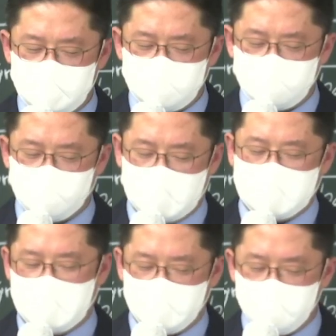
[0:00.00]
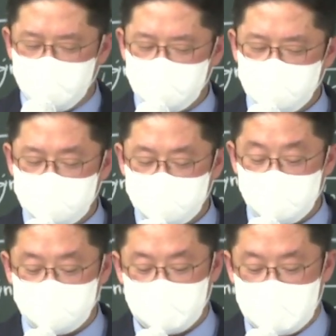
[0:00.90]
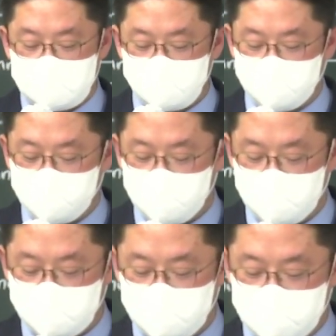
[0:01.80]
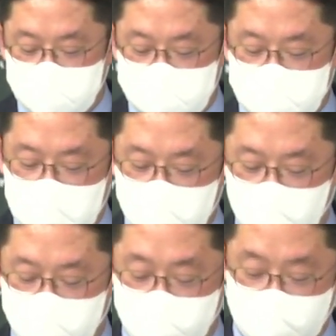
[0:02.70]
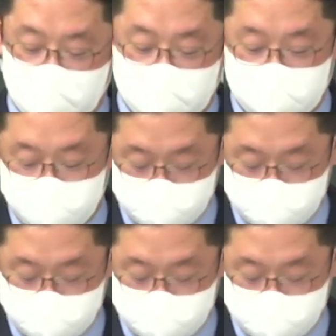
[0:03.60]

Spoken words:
to let everyone hear the gospel. In Jesus' name we pray.